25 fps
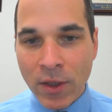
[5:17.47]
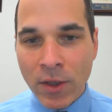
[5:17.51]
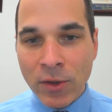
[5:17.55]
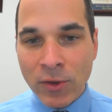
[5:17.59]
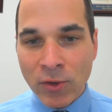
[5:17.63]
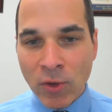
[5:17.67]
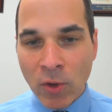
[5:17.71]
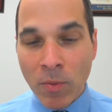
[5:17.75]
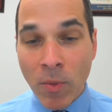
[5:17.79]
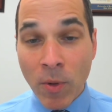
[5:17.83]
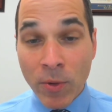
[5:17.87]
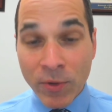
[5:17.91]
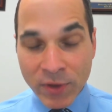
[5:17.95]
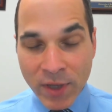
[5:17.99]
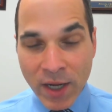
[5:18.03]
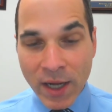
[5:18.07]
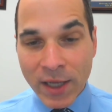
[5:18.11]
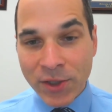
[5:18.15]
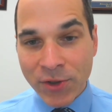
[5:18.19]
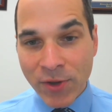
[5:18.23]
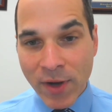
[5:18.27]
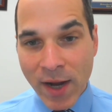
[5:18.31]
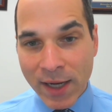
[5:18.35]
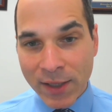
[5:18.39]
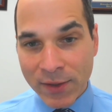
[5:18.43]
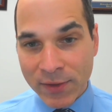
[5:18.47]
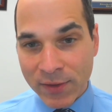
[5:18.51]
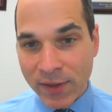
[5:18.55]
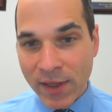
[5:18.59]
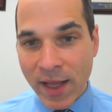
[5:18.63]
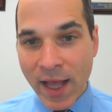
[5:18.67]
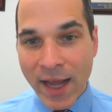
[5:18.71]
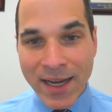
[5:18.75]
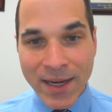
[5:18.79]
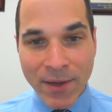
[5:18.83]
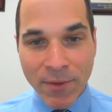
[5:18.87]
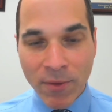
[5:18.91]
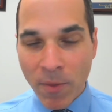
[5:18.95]
So most contracts,
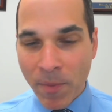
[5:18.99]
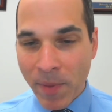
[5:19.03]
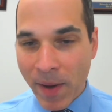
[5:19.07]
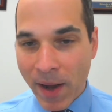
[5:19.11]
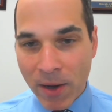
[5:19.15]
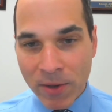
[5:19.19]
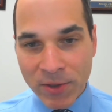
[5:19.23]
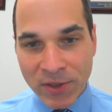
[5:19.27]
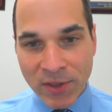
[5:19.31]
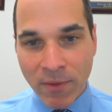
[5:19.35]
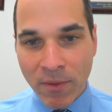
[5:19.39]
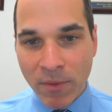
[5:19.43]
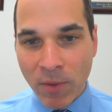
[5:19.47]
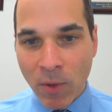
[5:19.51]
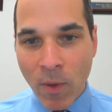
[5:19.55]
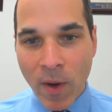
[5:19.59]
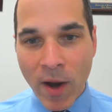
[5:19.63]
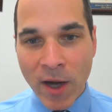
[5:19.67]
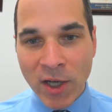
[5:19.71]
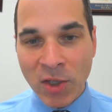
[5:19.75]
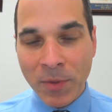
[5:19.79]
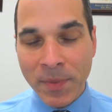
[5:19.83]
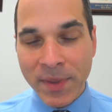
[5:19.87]
any repairs that are required